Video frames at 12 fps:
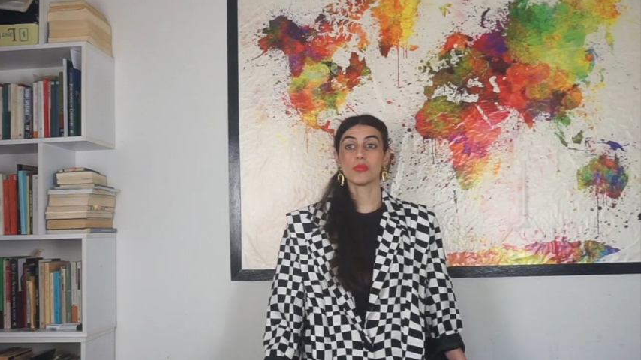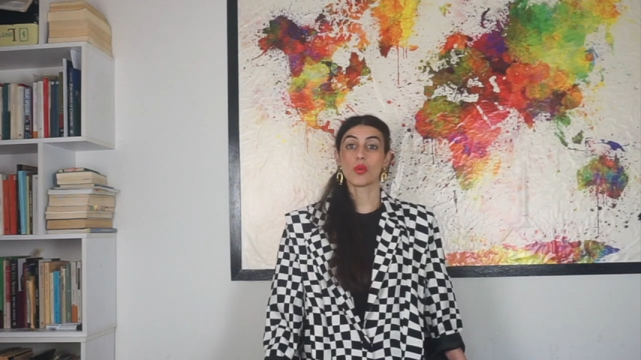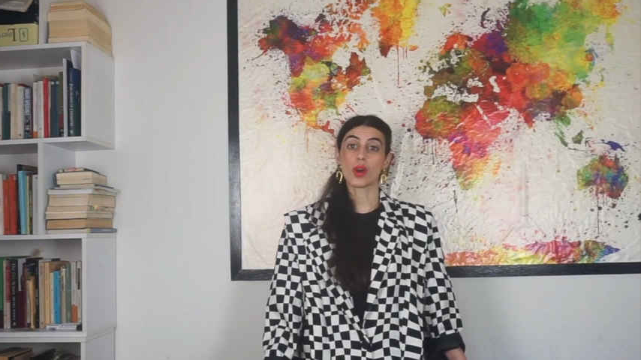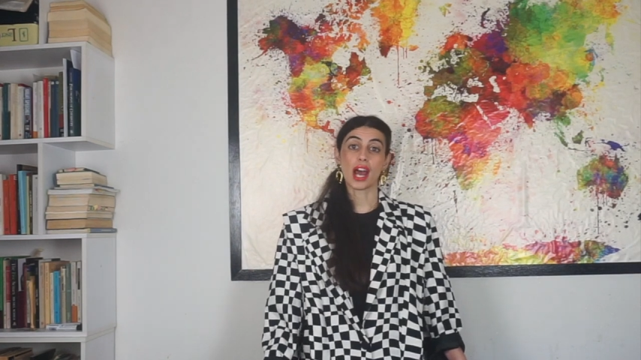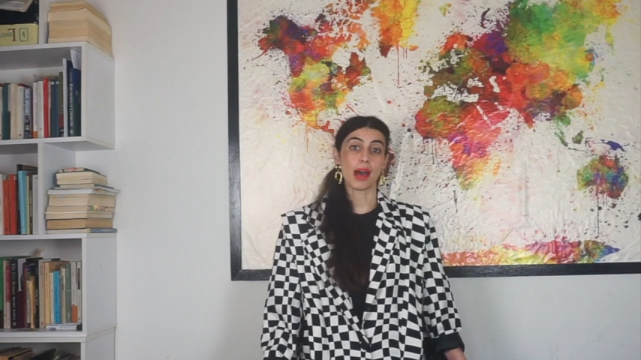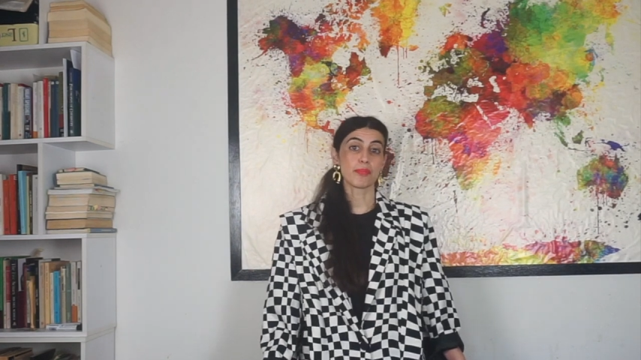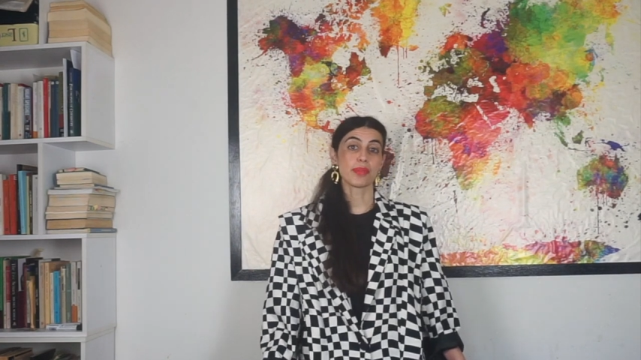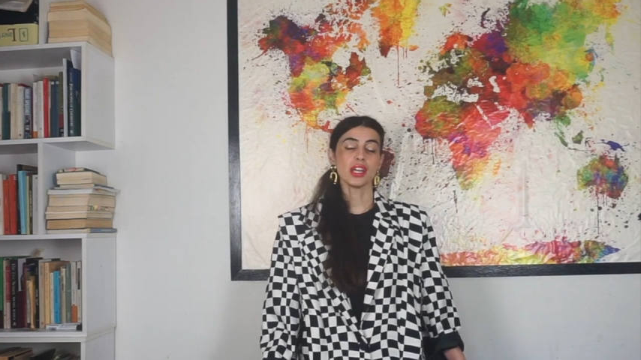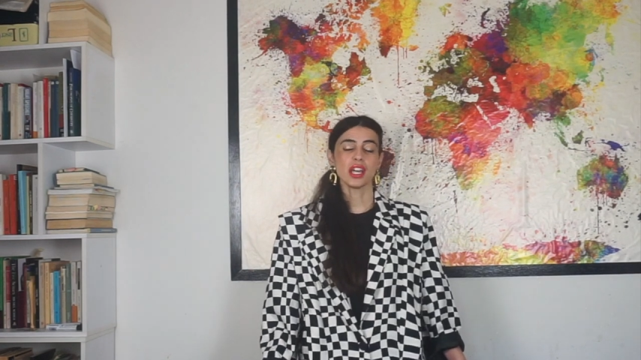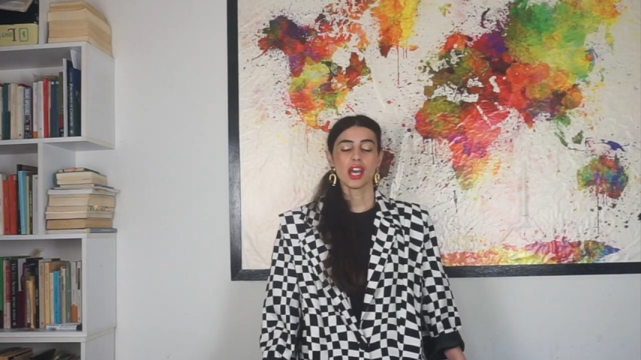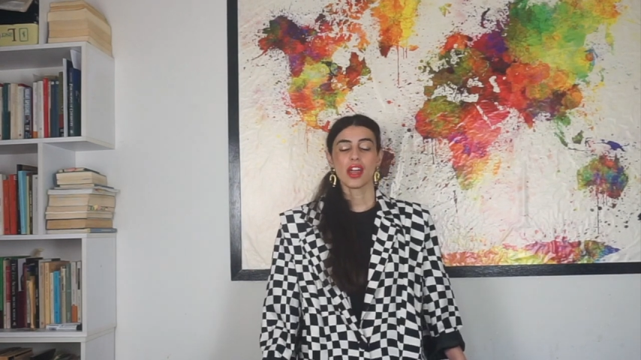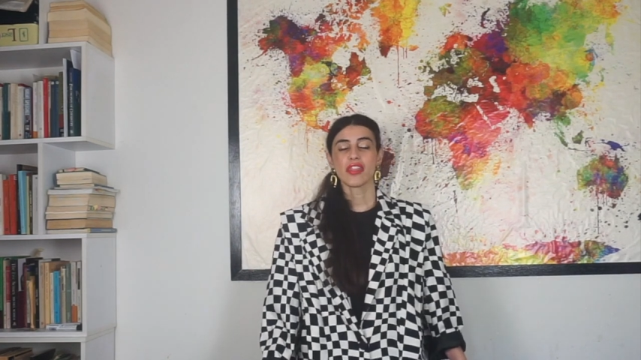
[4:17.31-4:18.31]
more happy
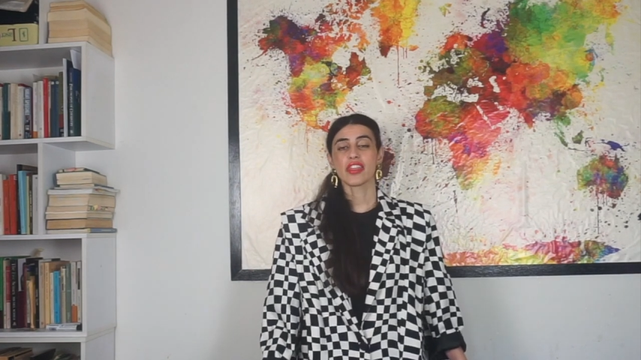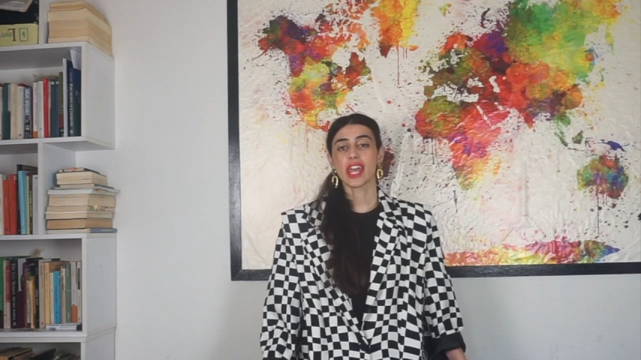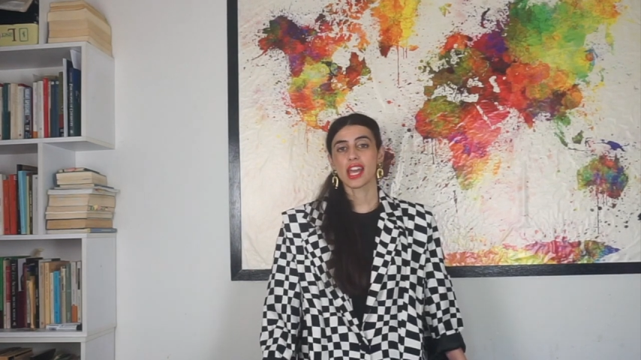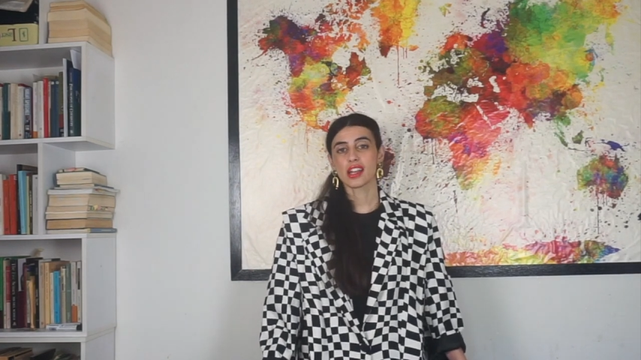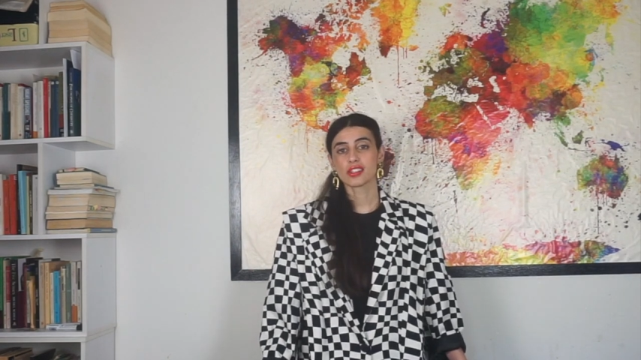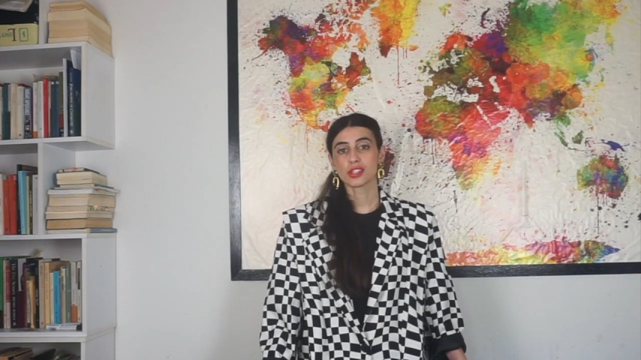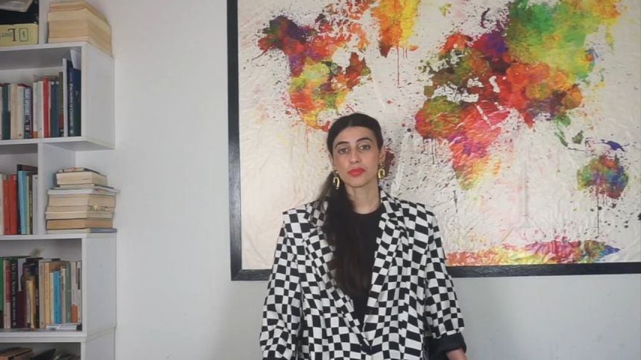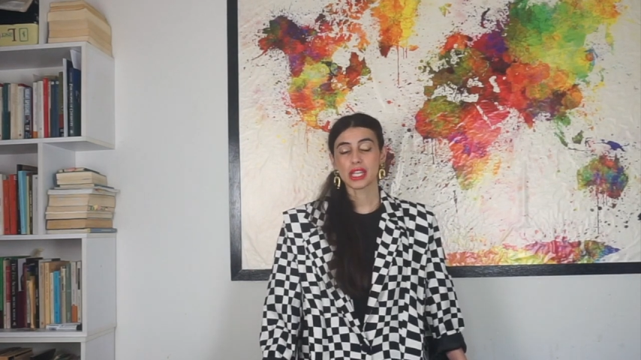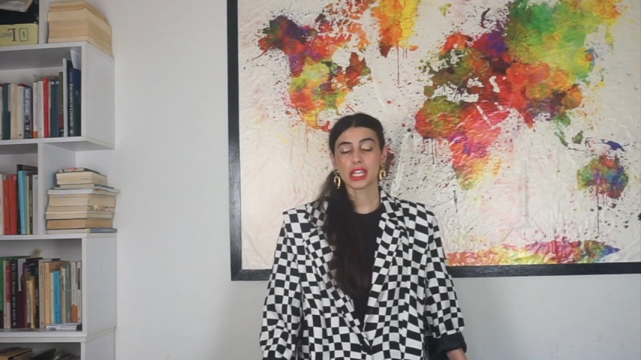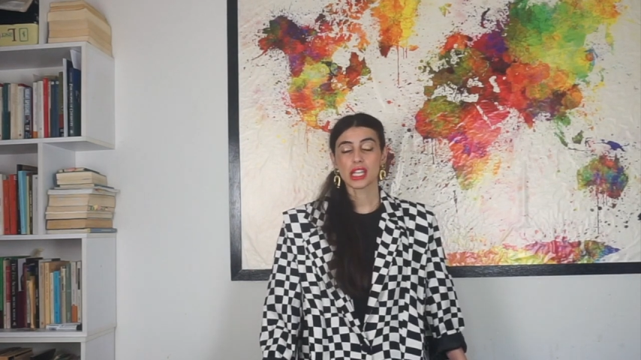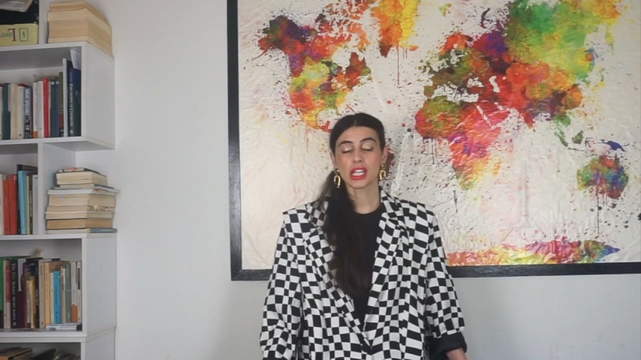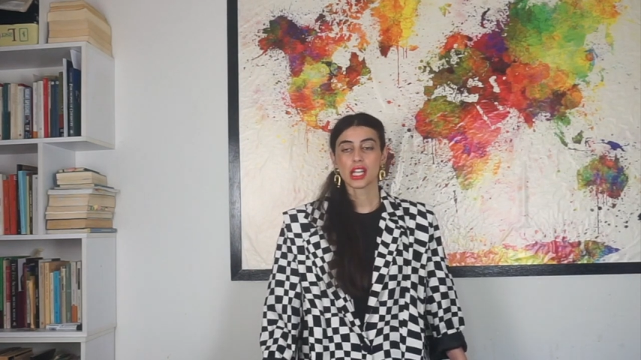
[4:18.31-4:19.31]
than to
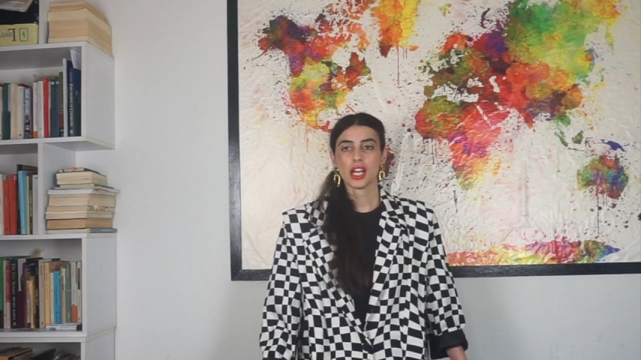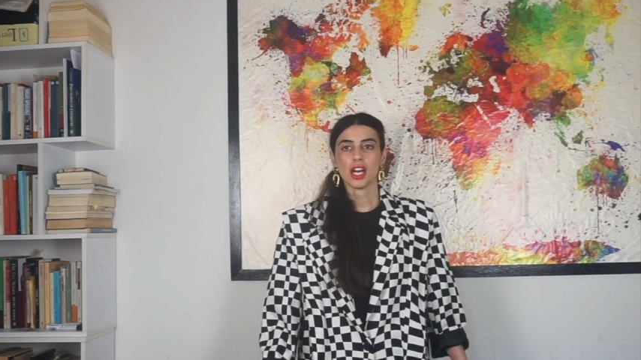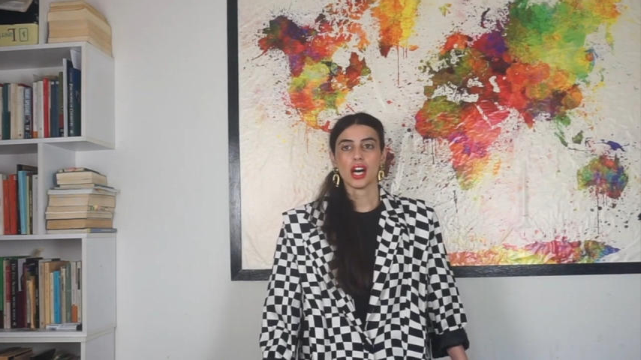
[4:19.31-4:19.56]
be